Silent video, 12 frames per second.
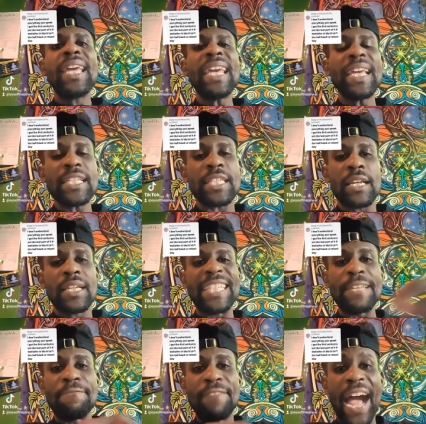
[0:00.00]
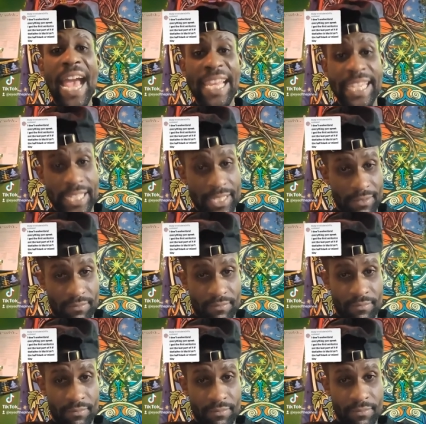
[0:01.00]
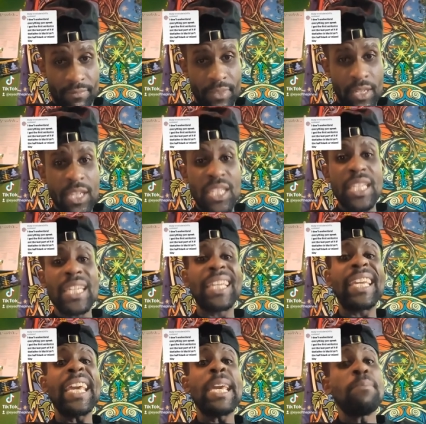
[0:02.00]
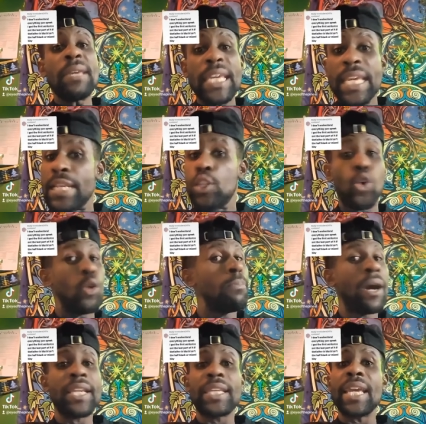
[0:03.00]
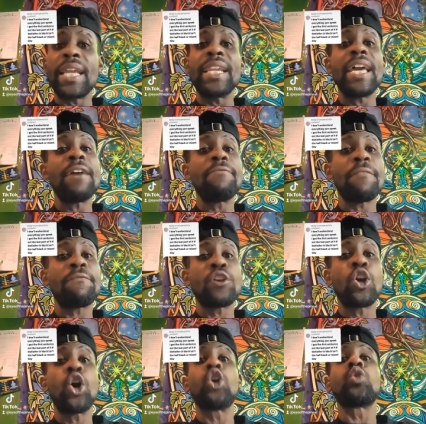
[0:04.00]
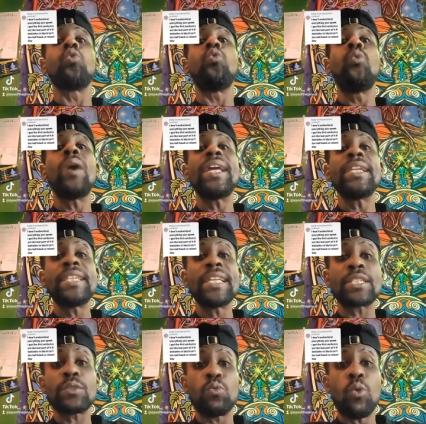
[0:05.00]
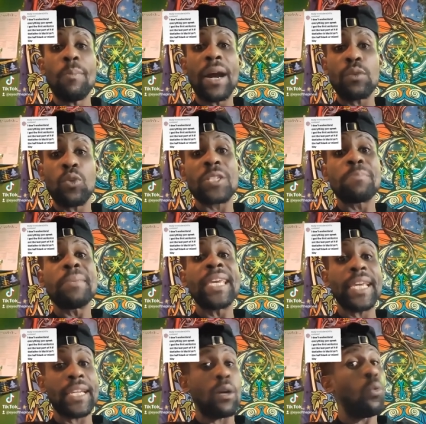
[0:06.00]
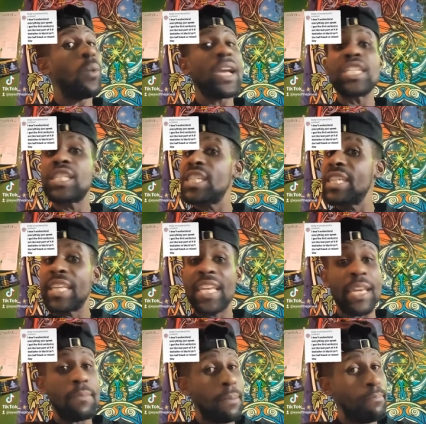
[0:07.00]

is divine. She came in. Nobody can ever figure out when this woman was made, when she came